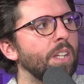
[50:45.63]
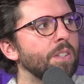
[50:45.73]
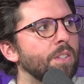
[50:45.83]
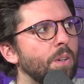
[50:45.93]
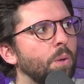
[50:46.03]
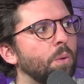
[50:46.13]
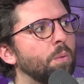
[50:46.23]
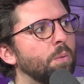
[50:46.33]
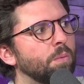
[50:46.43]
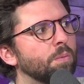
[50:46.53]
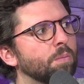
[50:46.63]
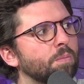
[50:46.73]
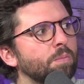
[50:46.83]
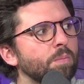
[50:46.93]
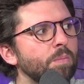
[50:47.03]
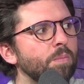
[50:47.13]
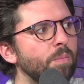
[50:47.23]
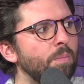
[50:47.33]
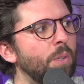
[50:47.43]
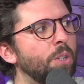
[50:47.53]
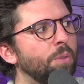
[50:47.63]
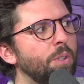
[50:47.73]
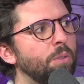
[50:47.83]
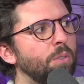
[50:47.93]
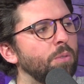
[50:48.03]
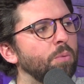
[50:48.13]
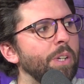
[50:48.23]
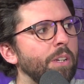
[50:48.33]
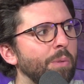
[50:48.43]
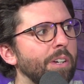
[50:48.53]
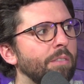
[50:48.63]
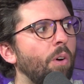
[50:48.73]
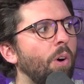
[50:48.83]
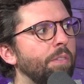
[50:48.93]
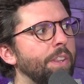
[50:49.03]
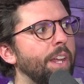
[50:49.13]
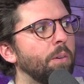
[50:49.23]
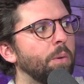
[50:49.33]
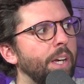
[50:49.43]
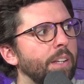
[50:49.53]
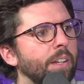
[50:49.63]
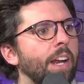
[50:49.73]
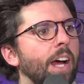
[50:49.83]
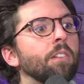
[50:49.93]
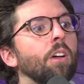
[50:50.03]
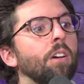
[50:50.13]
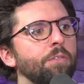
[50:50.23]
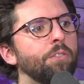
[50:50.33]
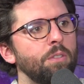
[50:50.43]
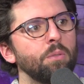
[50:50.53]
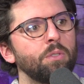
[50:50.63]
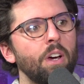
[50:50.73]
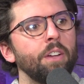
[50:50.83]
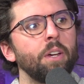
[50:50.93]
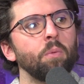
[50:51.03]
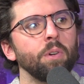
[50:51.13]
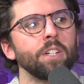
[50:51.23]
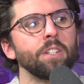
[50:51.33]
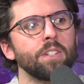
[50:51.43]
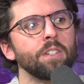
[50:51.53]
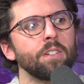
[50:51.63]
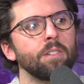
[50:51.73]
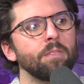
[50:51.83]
so, you know, we evolve in that way. And I love, too, Todd, that we're consistent.